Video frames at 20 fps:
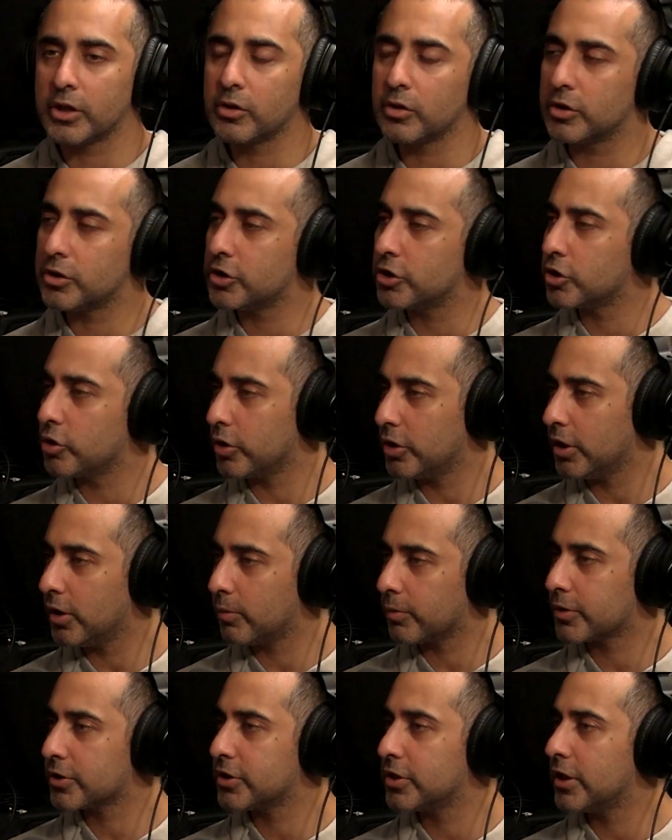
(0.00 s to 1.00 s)
good to join
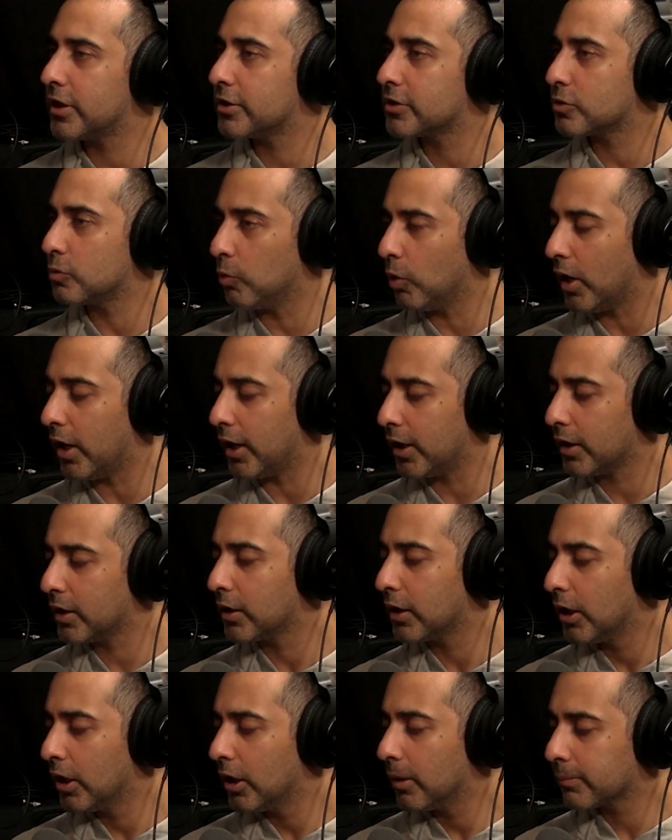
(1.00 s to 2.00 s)
network states. Why?
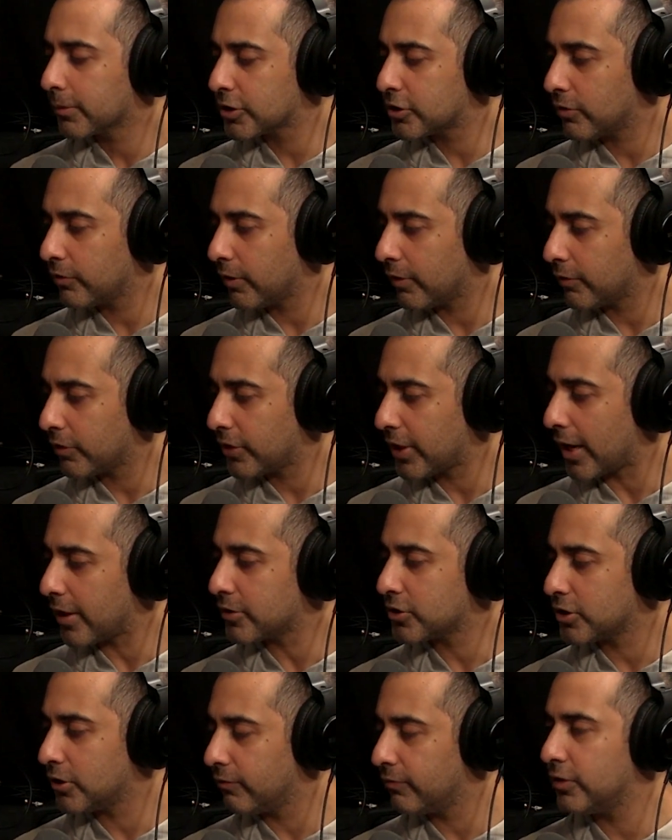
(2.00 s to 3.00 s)
Because if you have
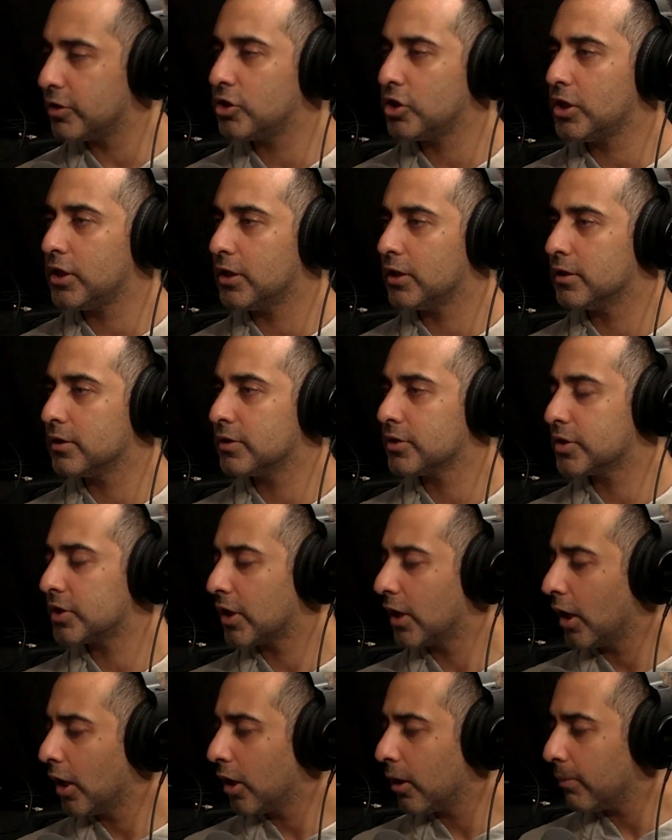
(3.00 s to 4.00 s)
1,000 Fijians
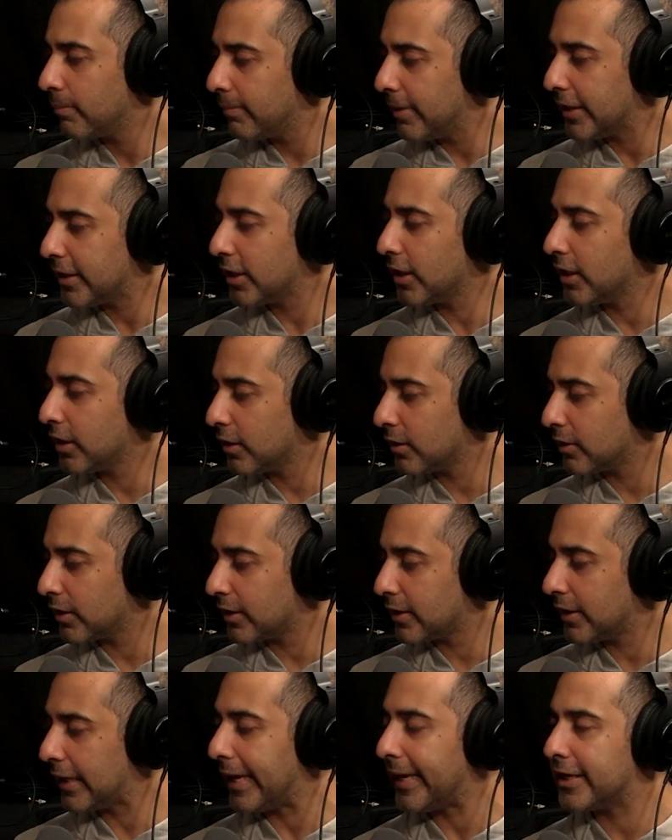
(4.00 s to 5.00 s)
making the
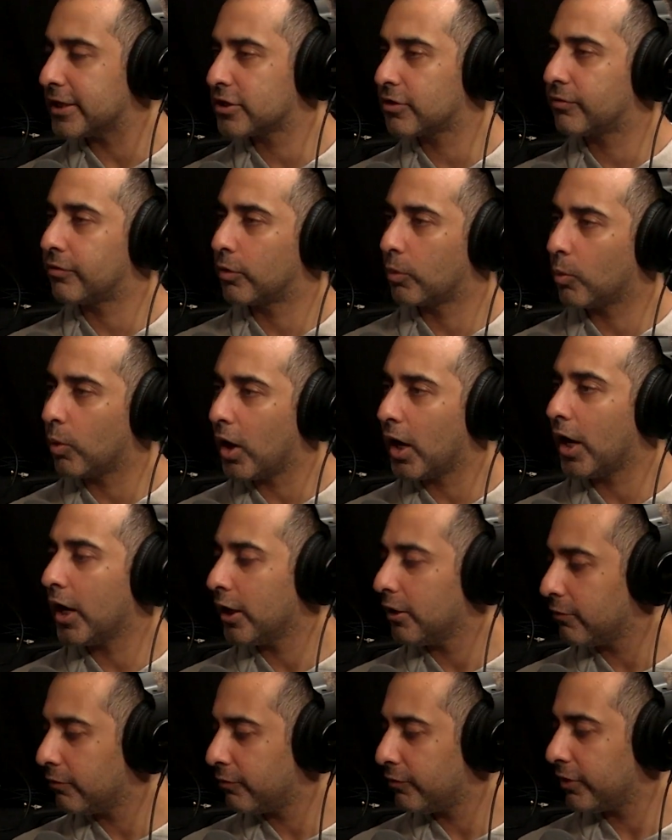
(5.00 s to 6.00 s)
case for
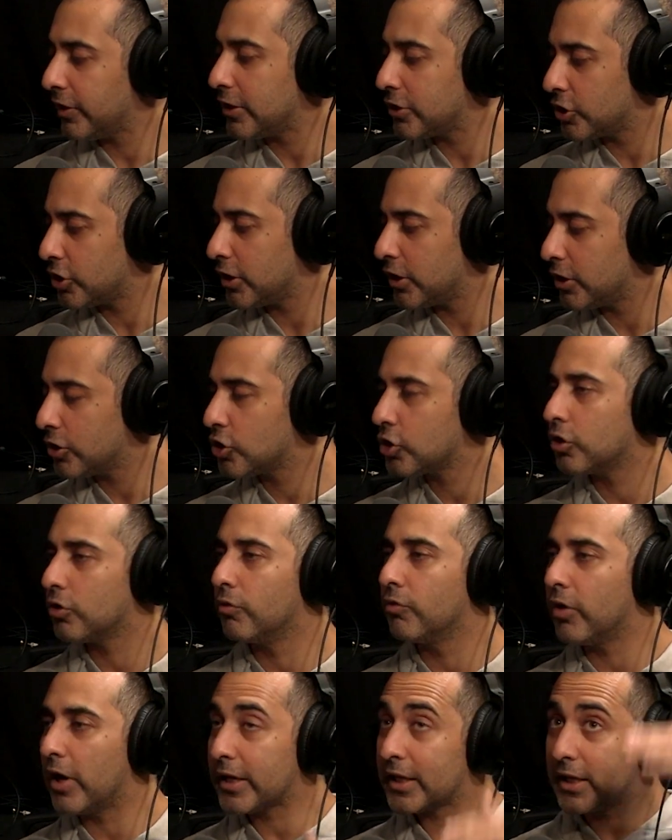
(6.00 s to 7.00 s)
why Fiji
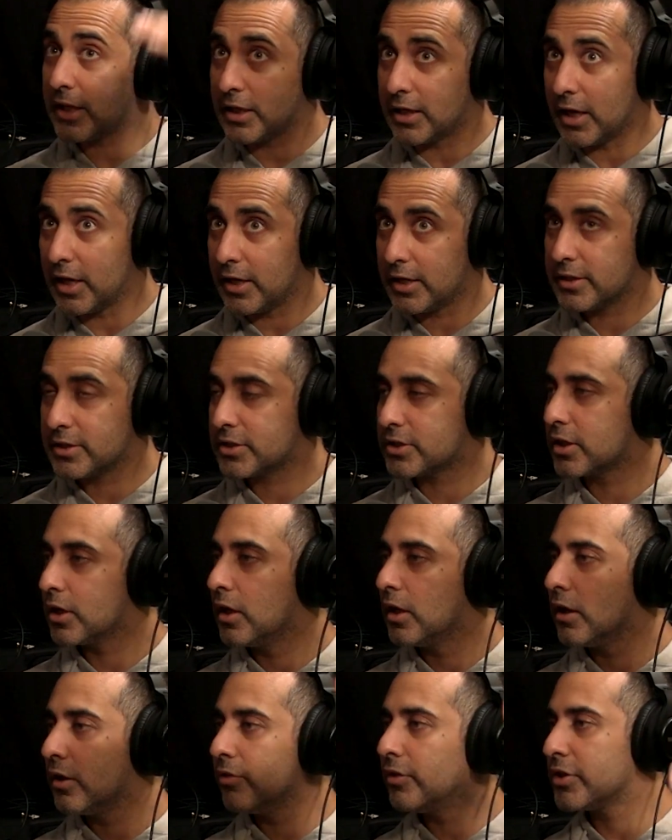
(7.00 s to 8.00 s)
should recognize
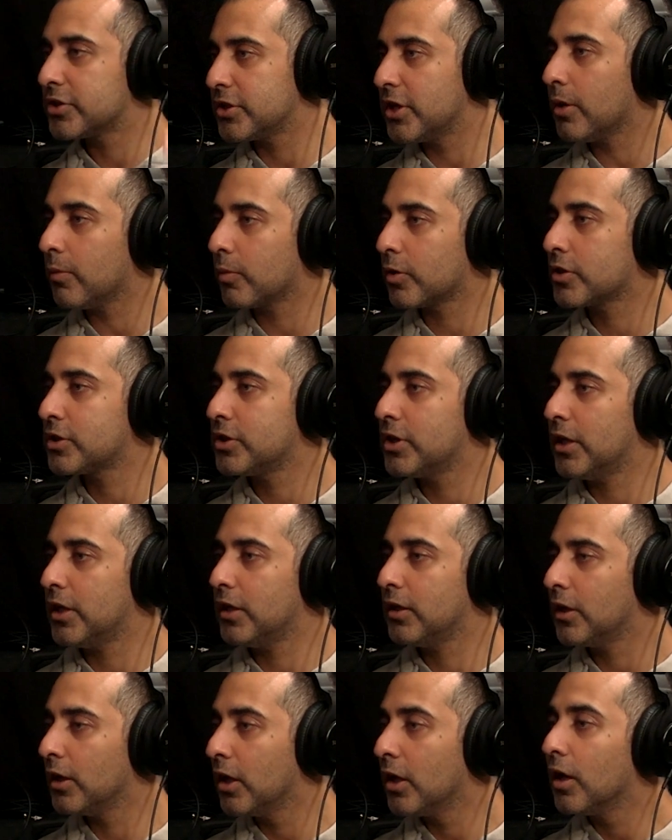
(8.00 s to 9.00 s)
this network state,